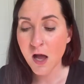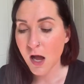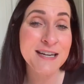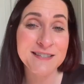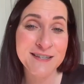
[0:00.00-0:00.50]

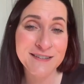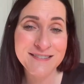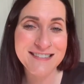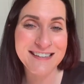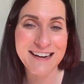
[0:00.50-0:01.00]
Stay
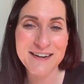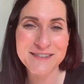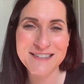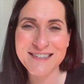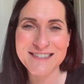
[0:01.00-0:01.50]
tuned and I
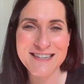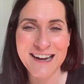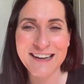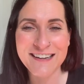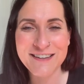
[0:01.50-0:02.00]
will
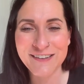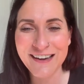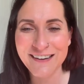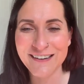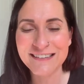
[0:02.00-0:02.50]
chat at you
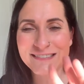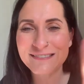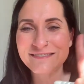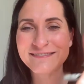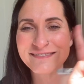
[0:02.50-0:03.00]
later.
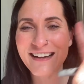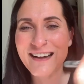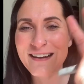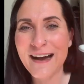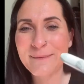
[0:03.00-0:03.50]

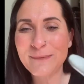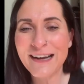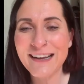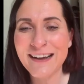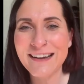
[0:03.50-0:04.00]

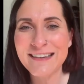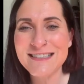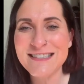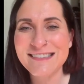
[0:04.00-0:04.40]
Bye guys.